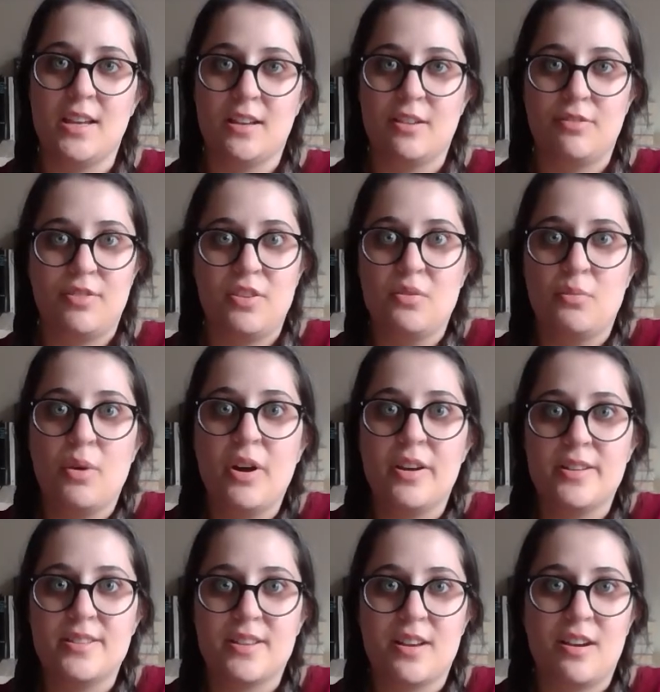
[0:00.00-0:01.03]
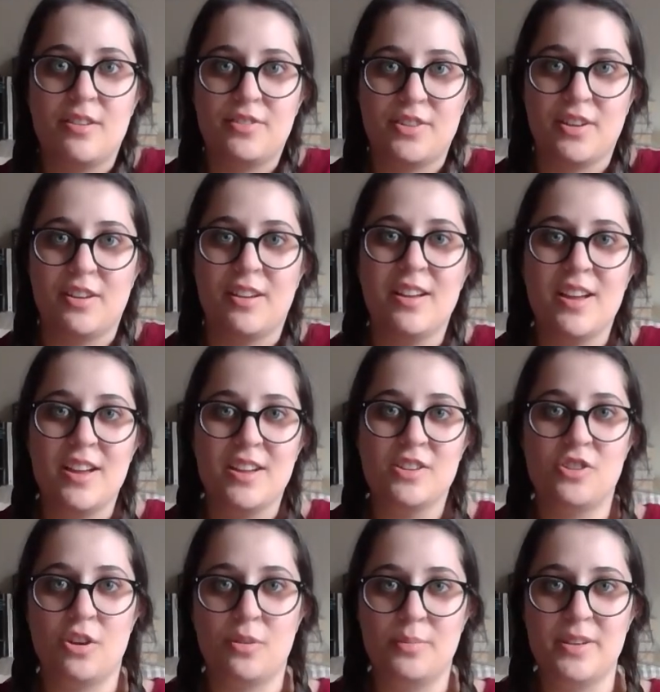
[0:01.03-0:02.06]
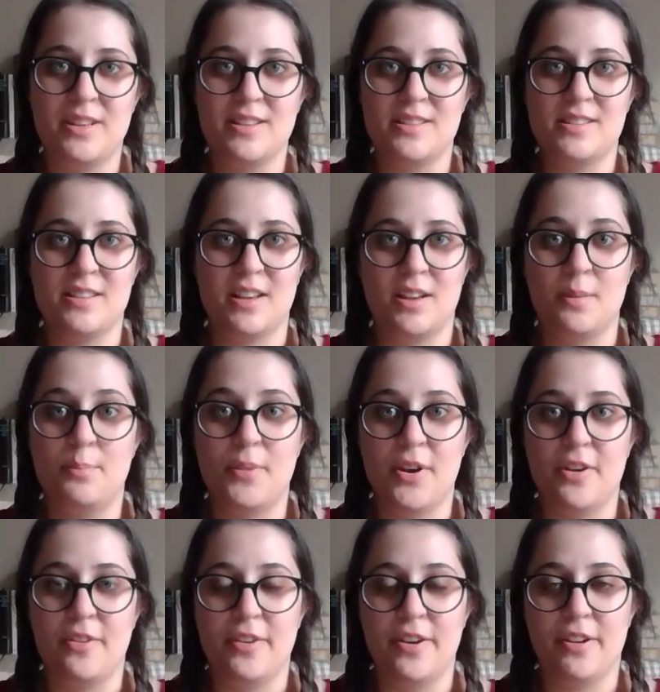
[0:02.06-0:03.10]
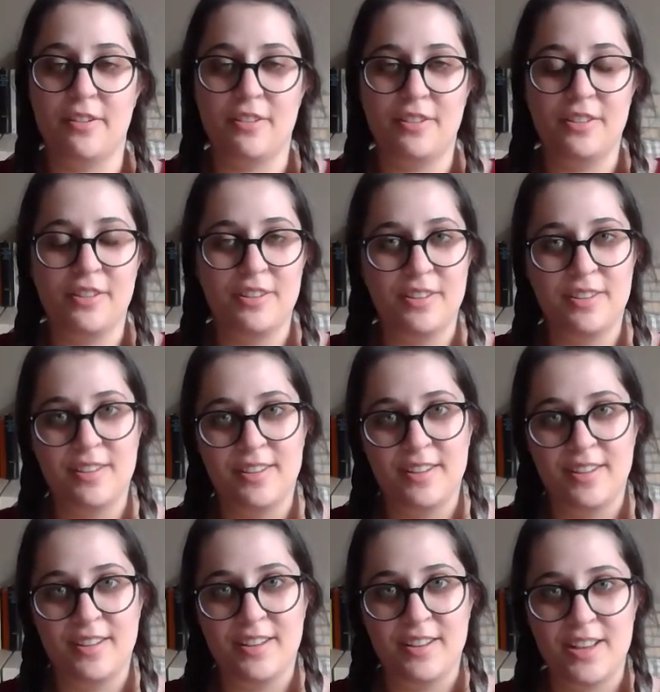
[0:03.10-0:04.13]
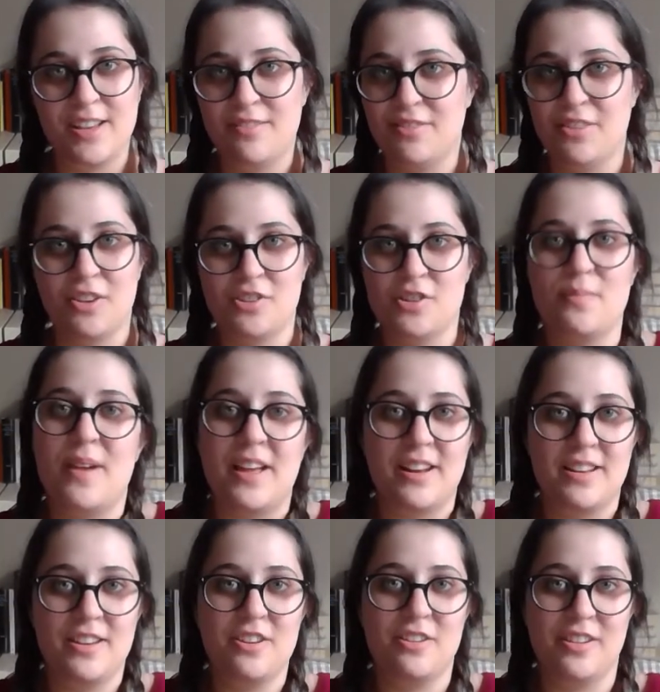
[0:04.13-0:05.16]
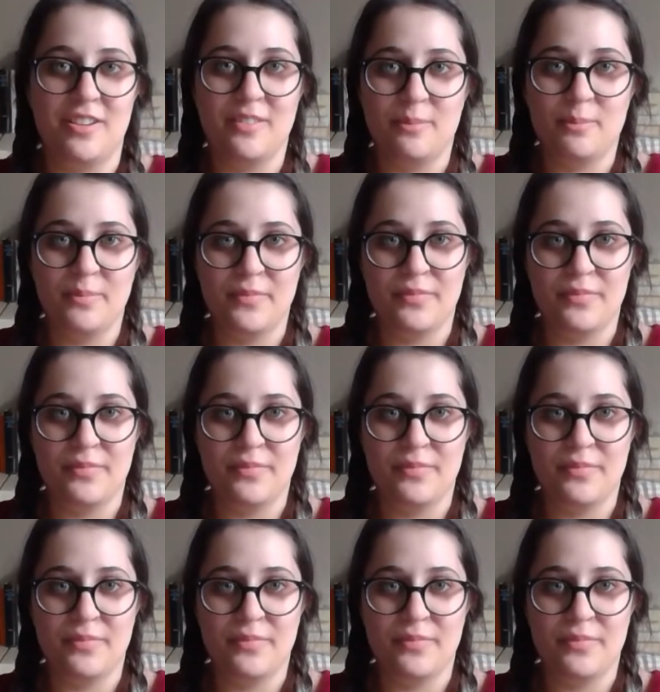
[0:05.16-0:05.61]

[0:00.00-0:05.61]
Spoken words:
a few words after Dobby's burial, even though she barely knew him.